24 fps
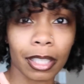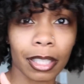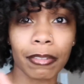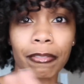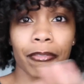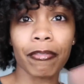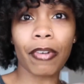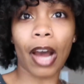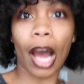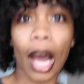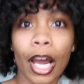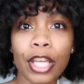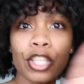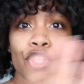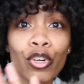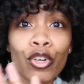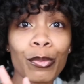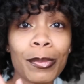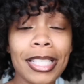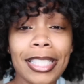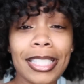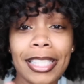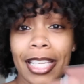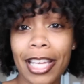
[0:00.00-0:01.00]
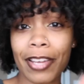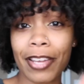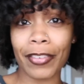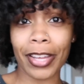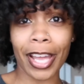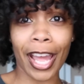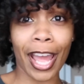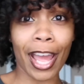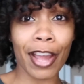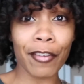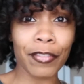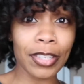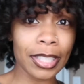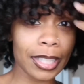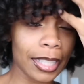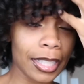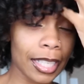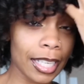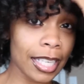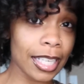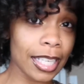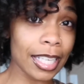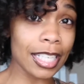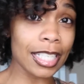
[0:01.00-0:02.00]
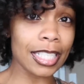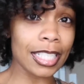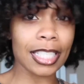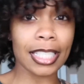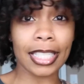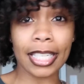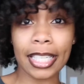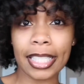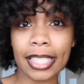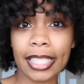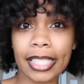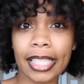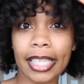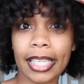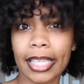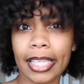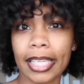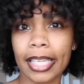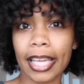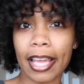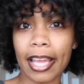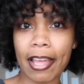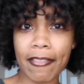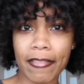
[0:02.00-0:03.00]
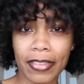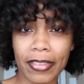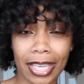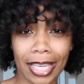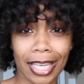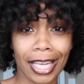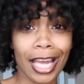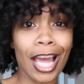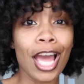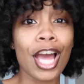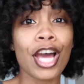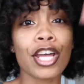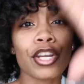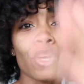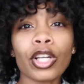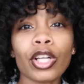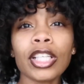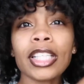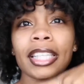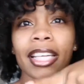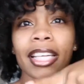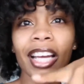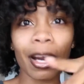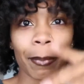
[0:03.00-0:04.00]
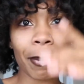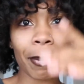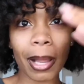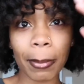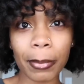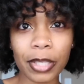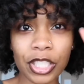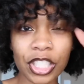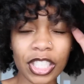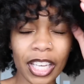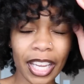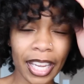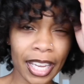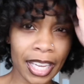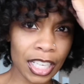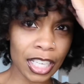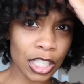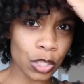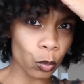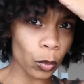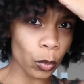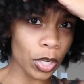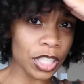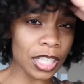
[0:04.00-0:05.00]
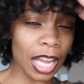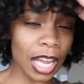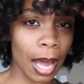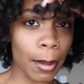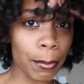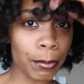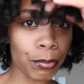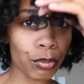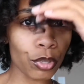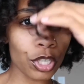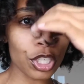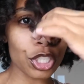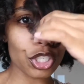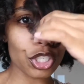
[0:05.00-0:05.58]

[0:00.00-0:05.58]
the volume is giving, everything is just giving. The only thing I probably change, which I'm pretty